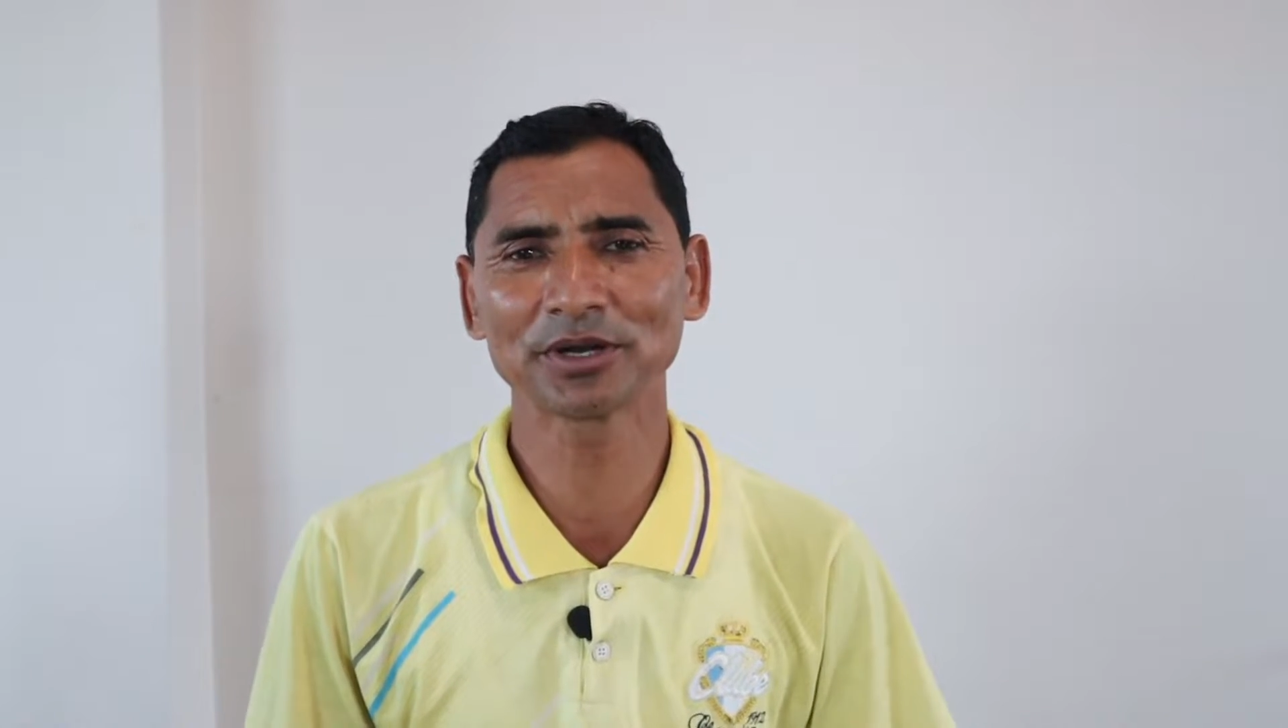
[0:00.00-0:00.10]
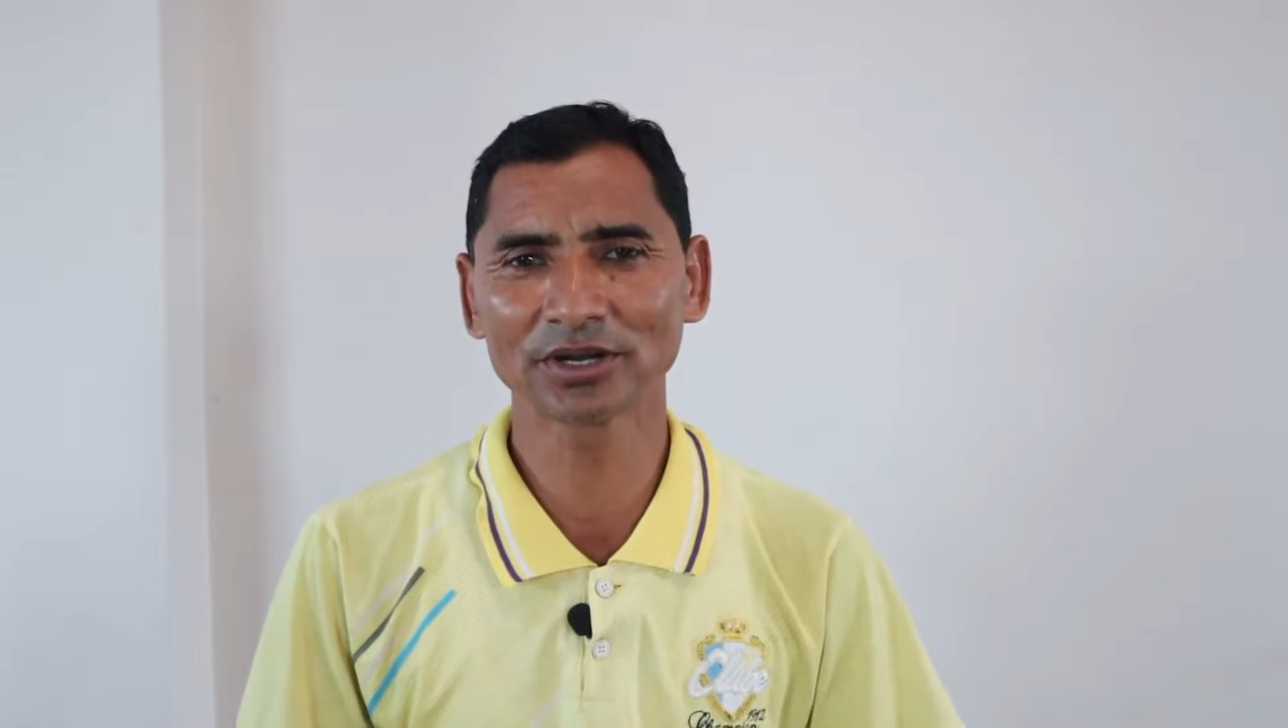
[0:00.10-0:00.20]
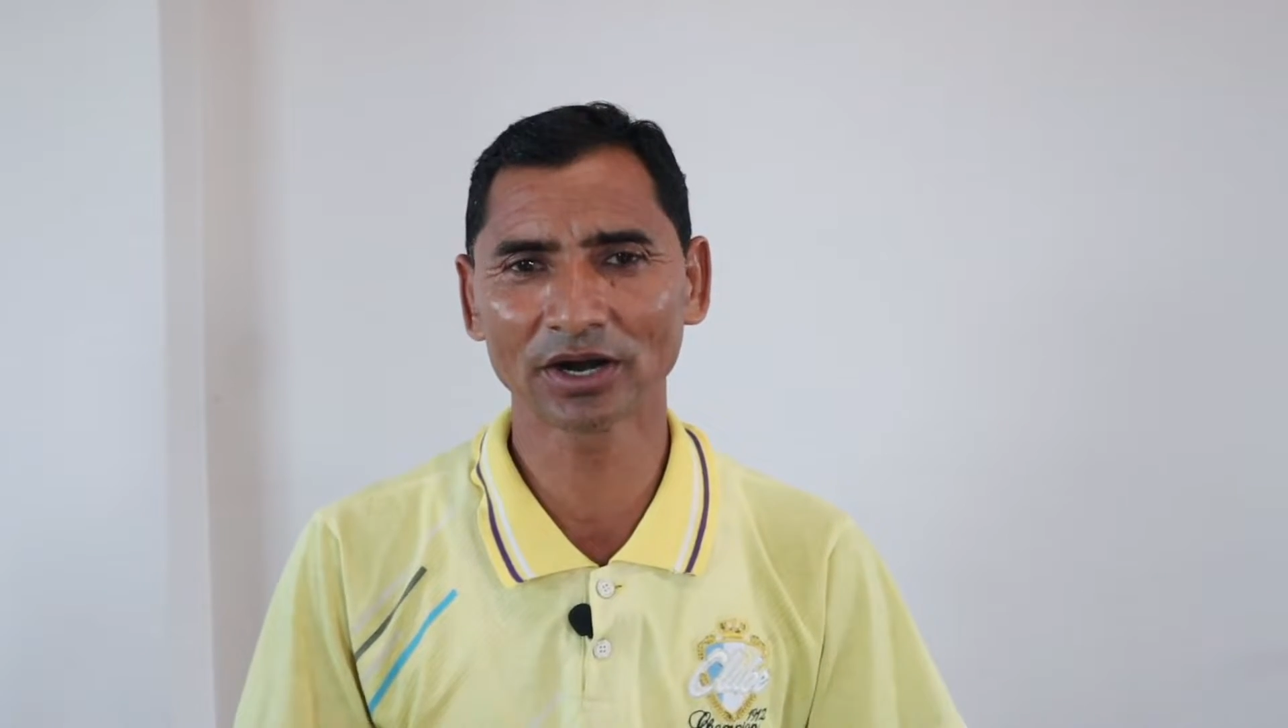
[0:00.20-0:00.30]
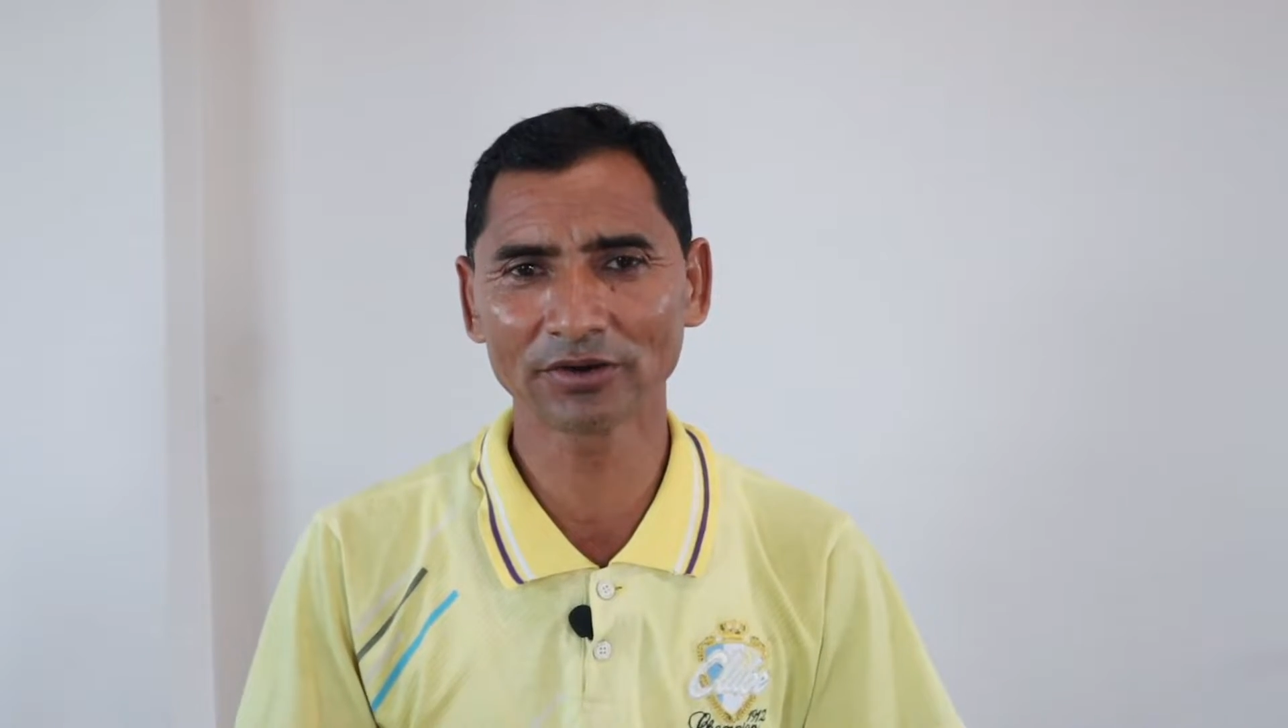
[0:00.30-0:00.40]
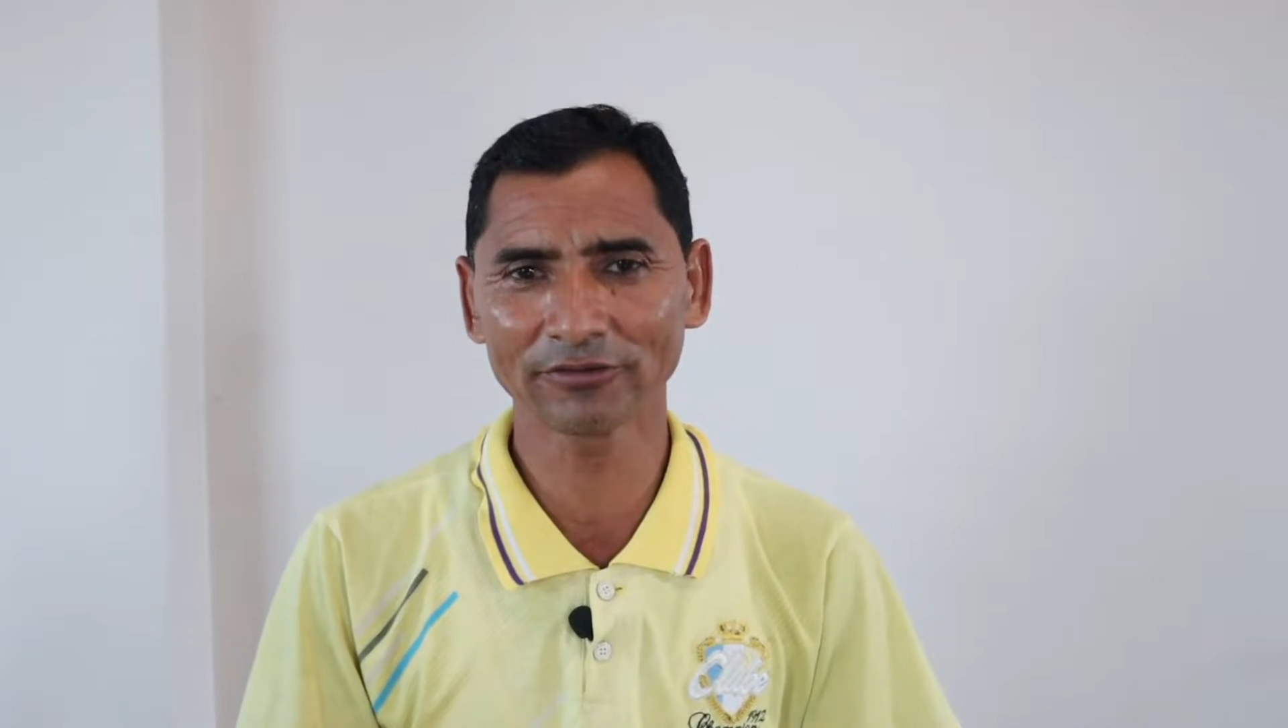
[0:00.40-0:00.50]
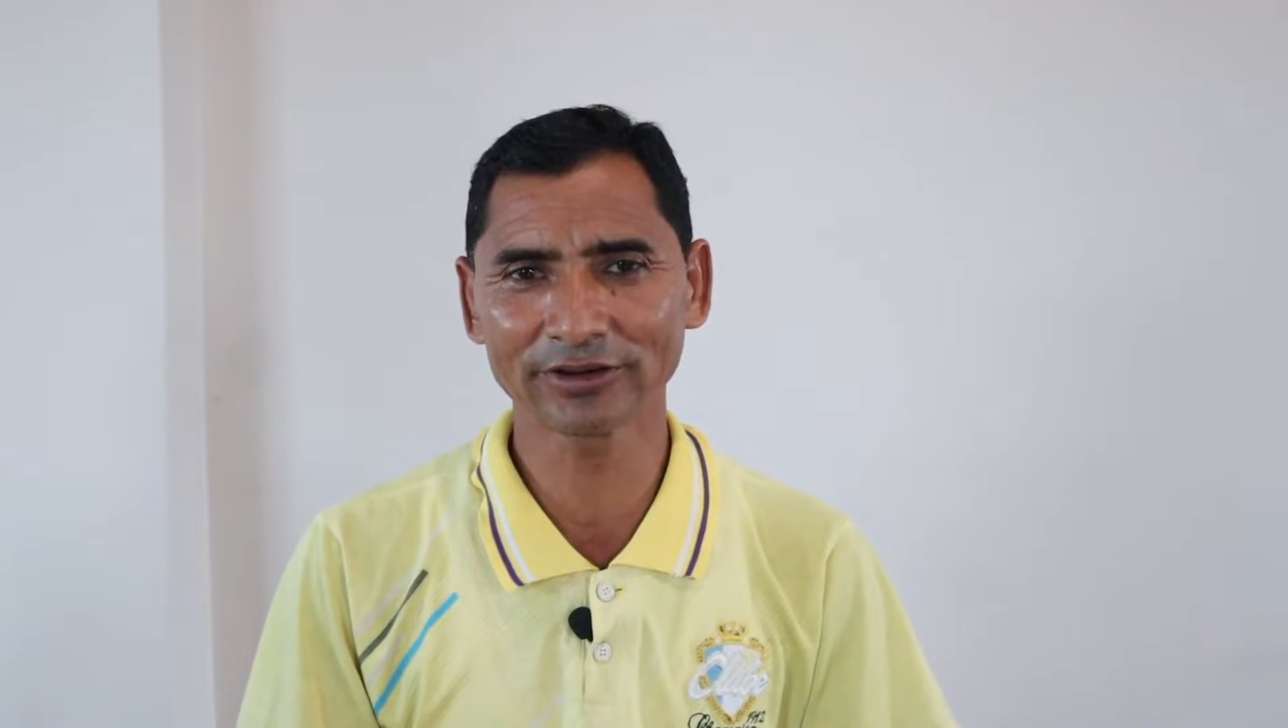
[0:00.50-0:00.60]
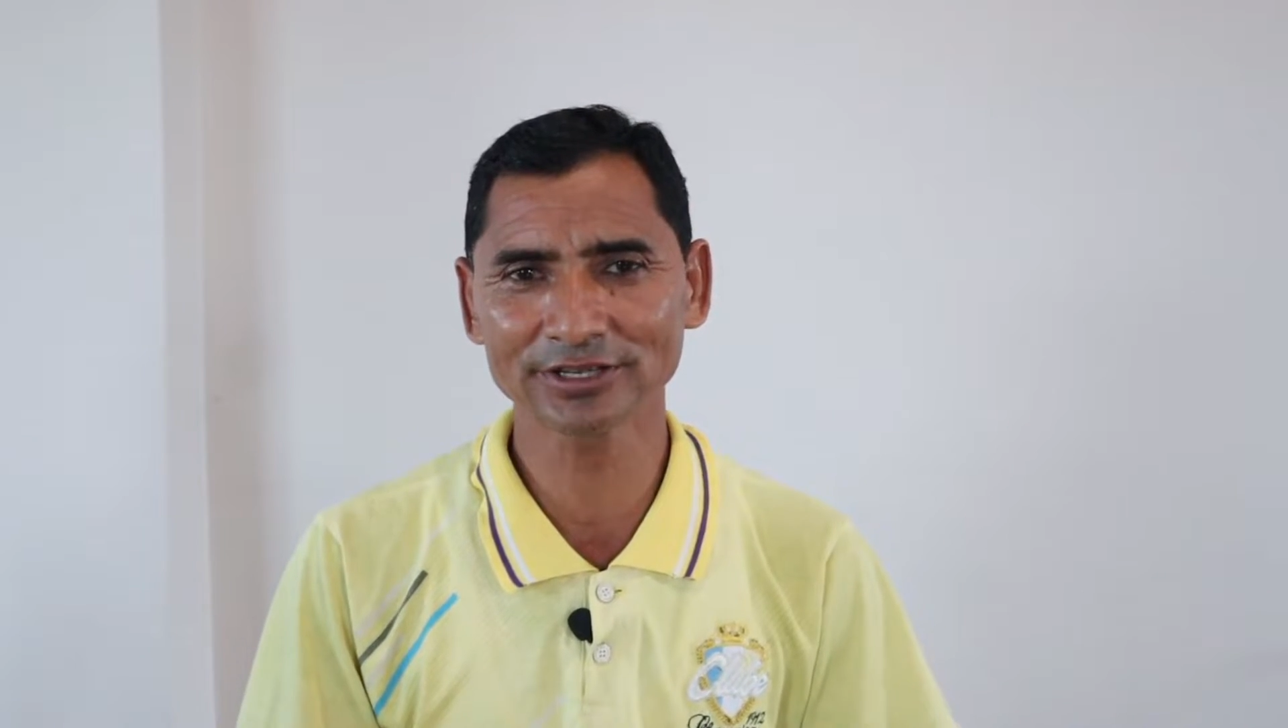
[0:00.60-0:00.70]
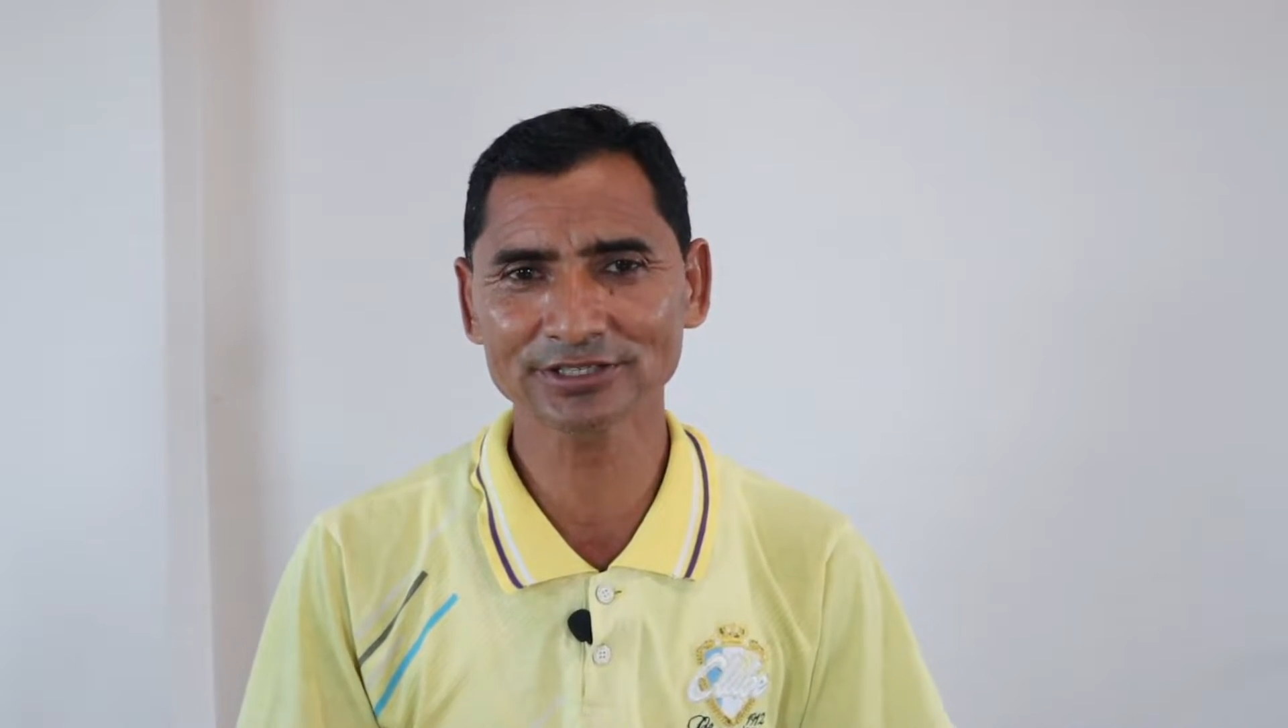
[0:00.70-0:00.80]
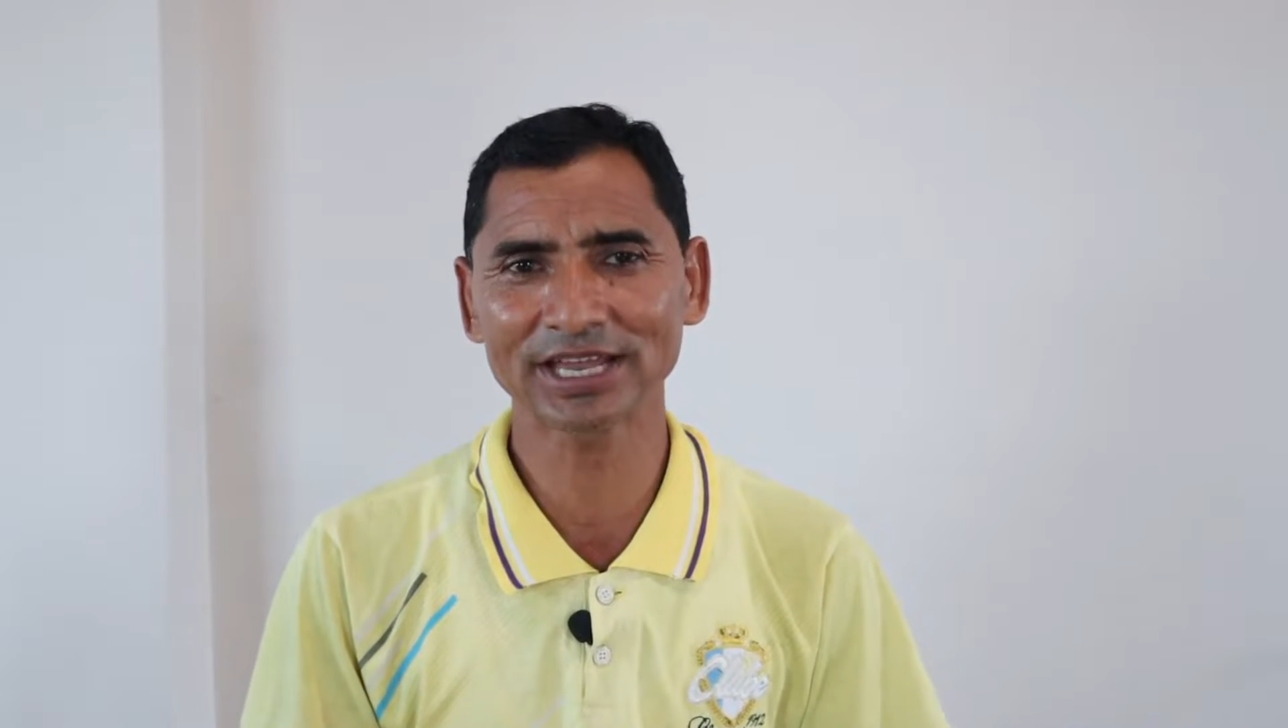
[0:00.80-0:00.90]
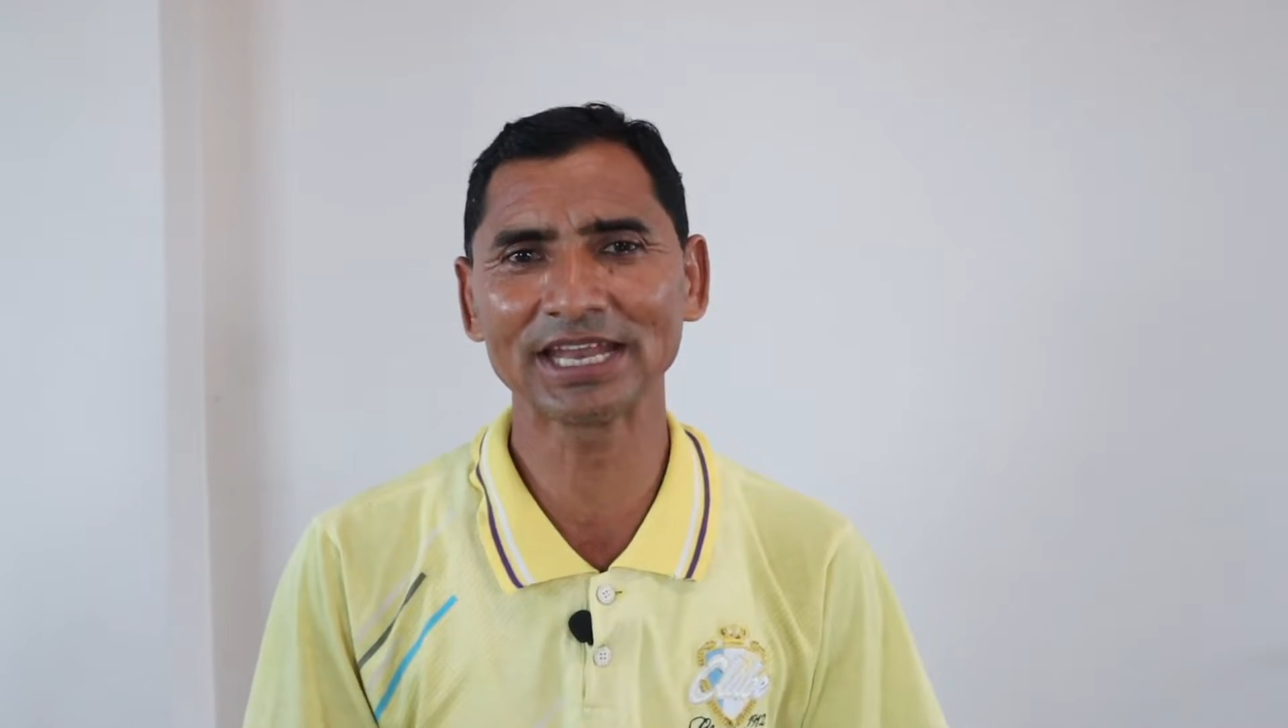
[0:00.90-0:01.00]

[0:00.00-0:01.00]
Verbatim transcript: nervous